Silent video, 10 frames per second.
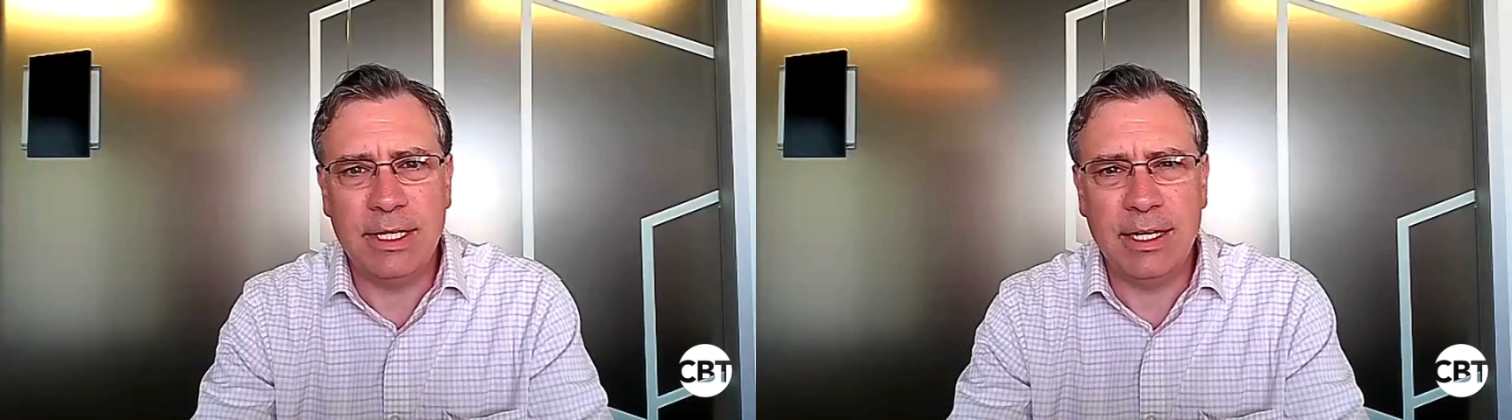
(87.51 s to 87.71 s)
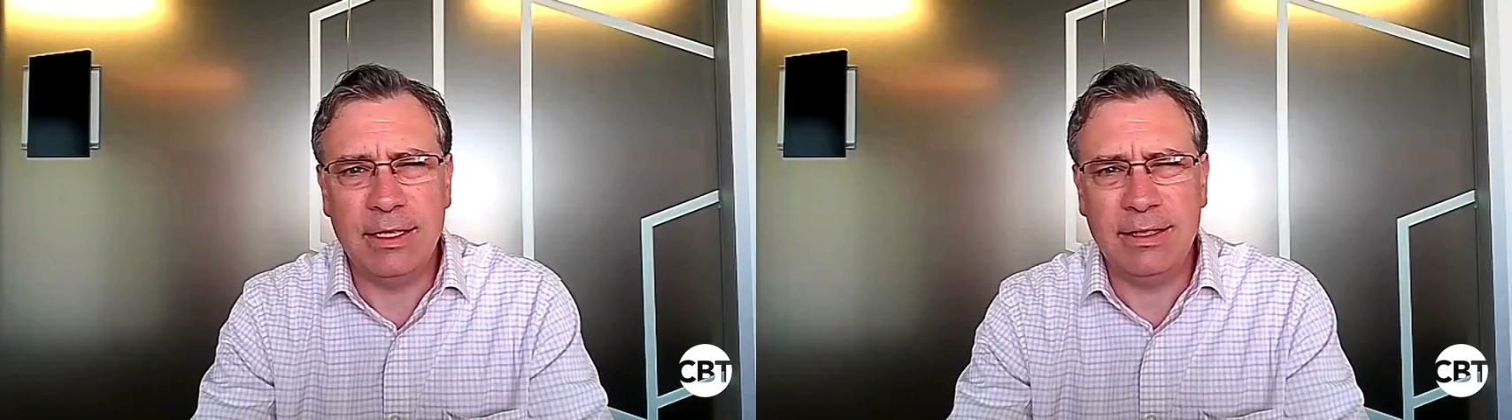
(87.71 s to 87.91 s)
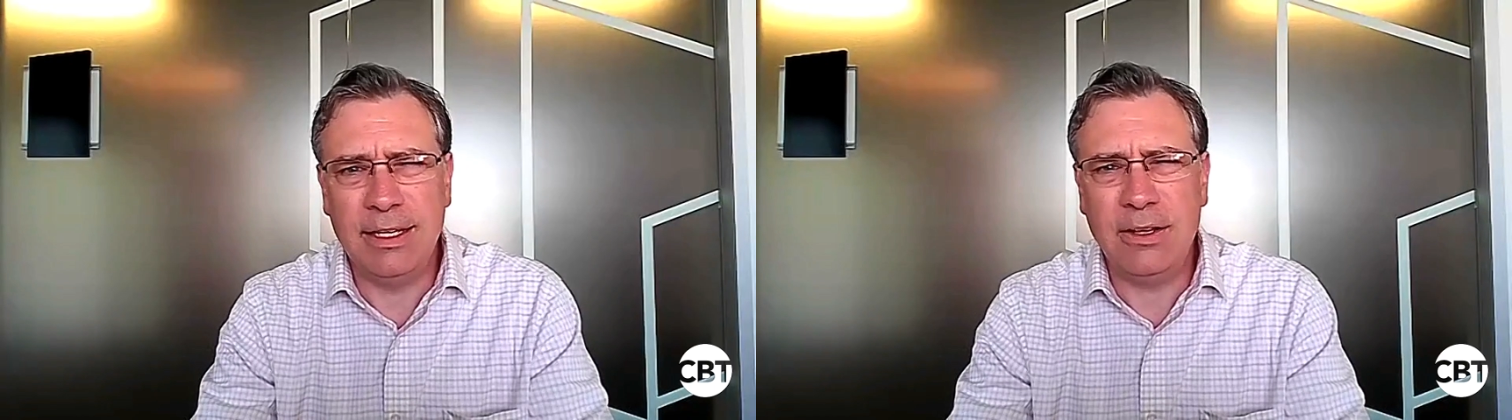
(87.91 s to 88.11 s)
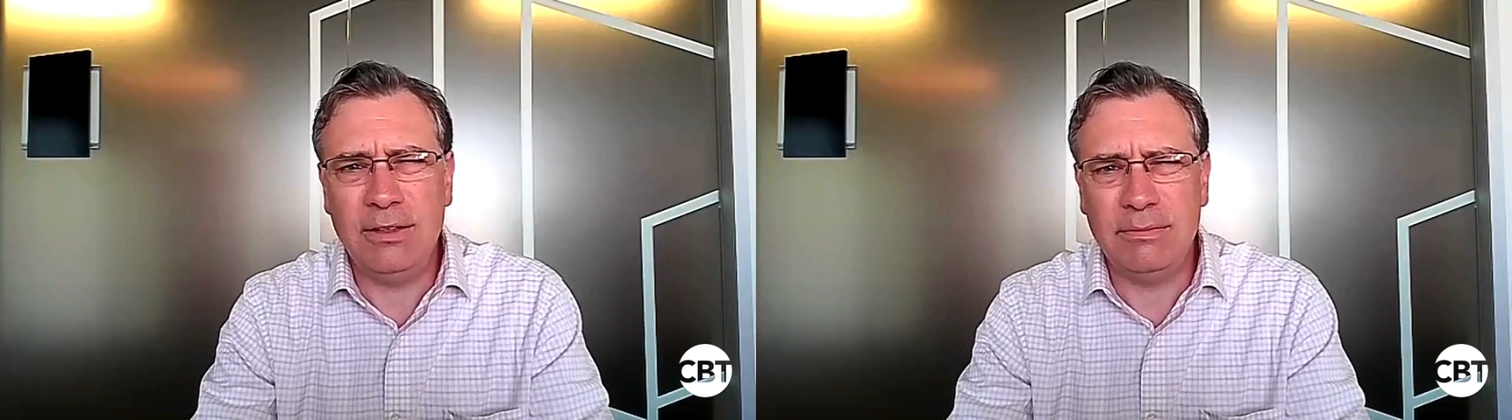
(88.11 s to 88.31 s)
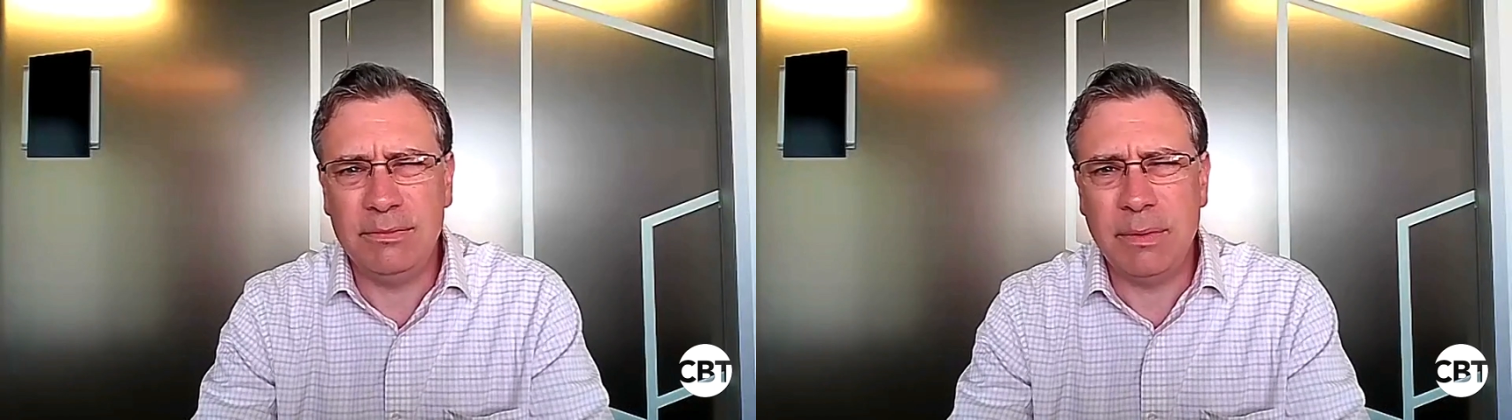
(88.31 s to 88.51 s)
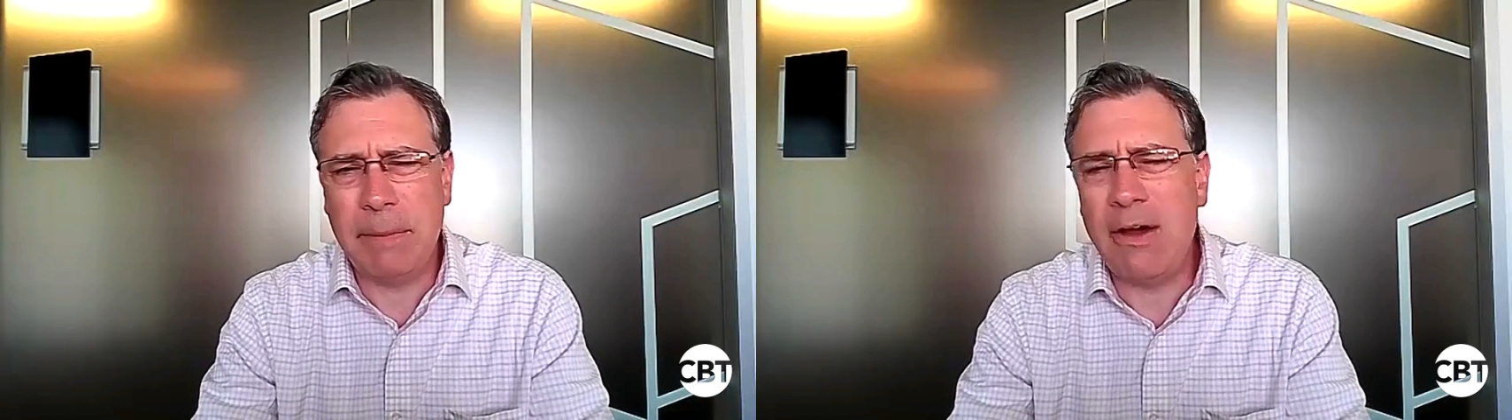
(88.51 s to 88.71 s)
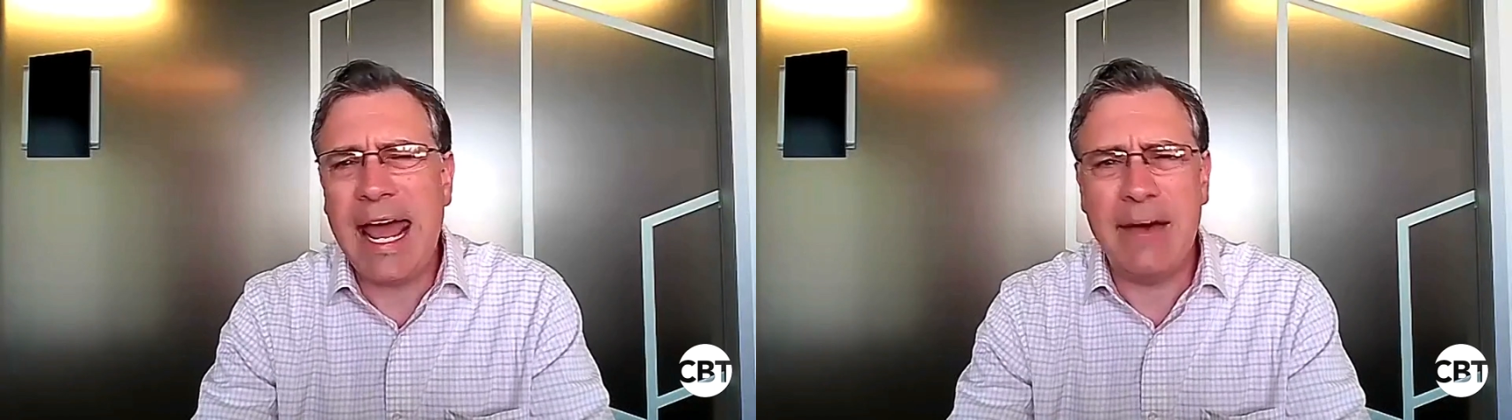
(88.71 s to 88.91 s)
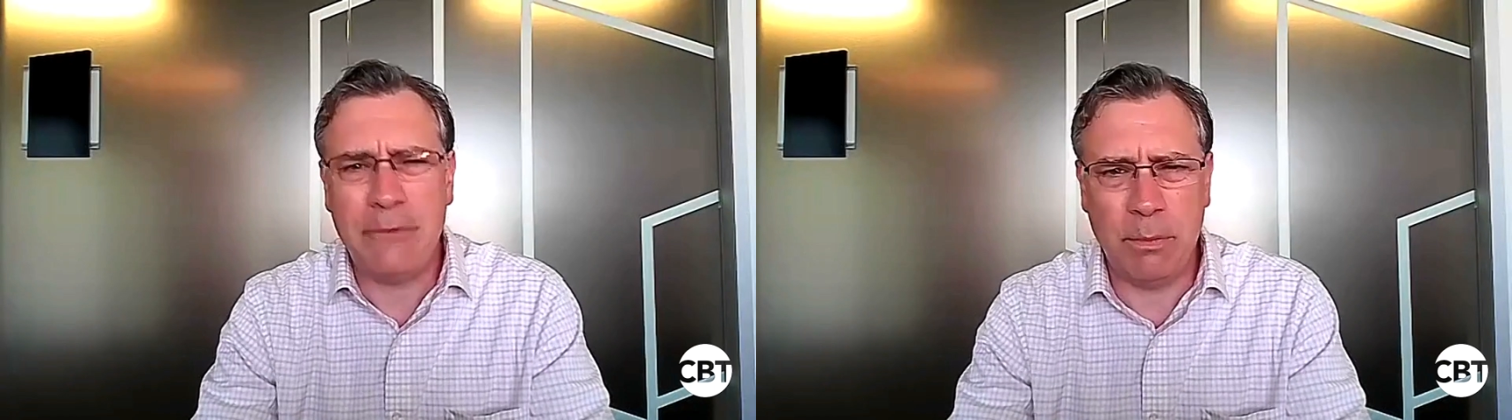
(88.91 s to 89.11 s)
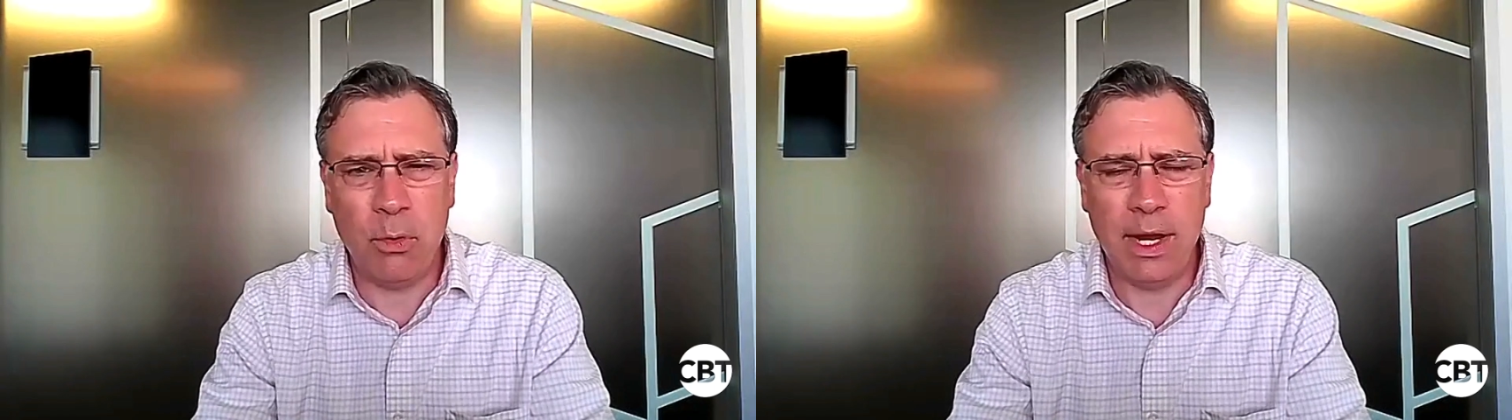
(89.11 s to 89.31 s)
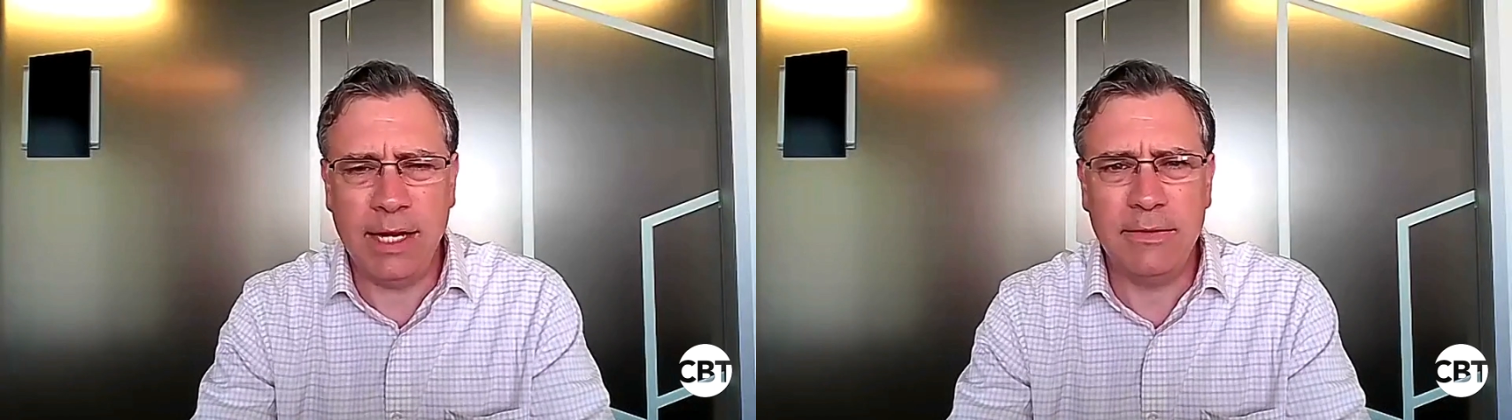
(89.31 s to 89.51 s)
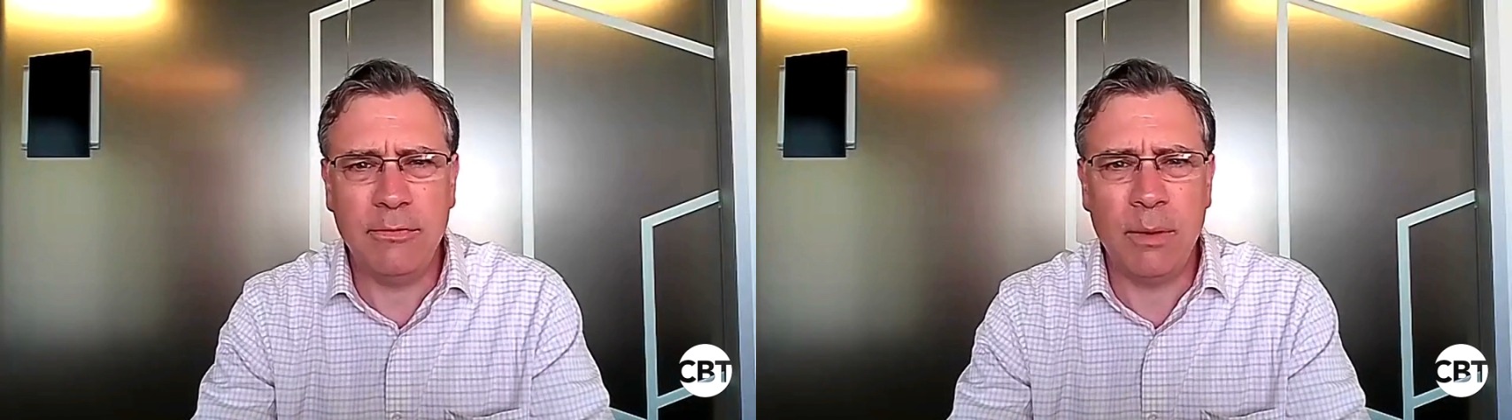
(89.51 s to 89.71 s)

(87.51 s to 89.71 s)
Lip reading: half a point